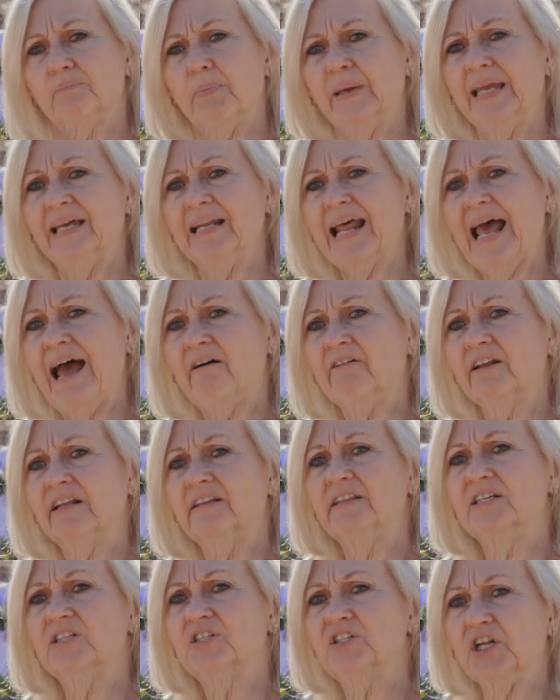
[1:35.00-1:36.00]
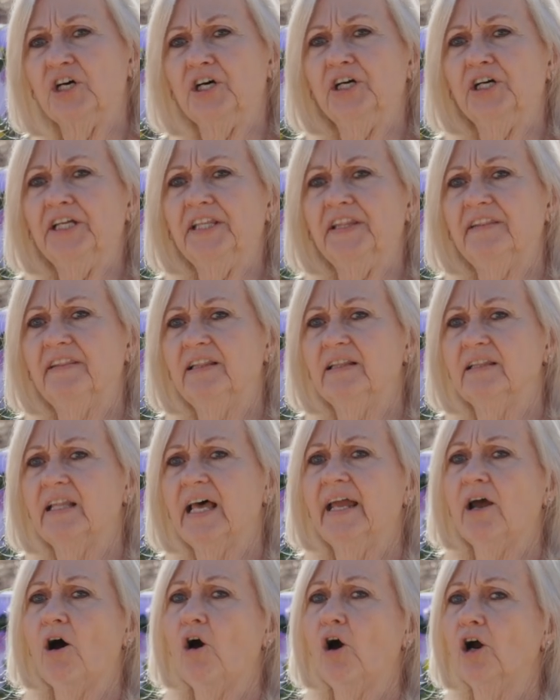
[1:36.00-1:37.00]
being out in the sun,
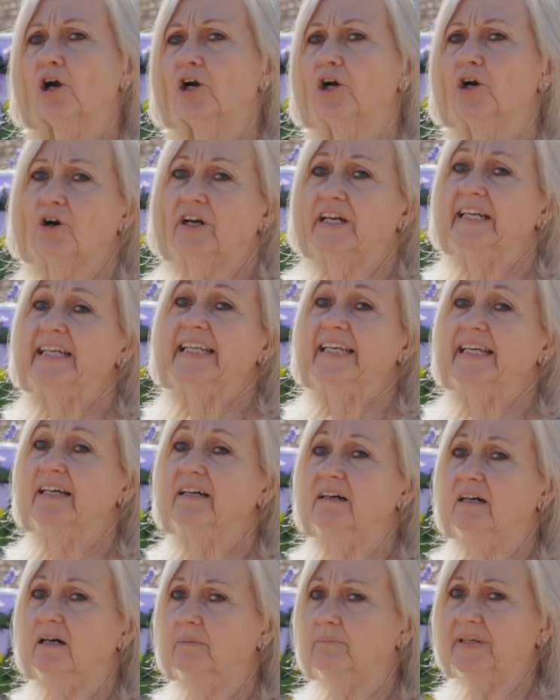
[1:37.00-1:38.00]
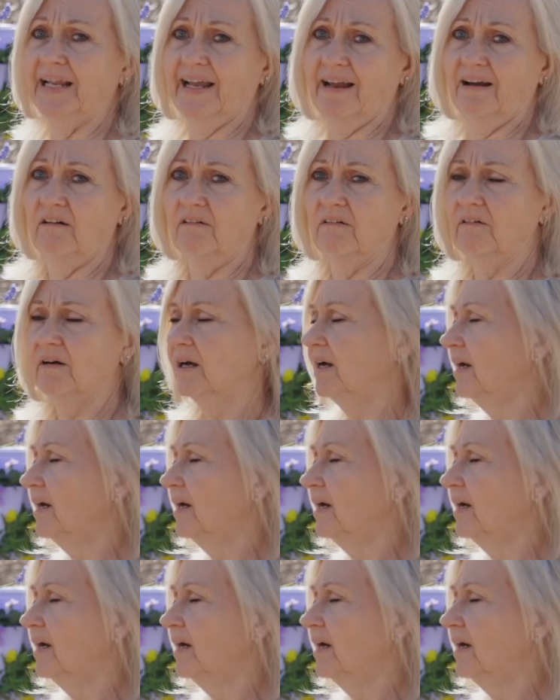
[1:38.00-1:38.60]
they are greening up now.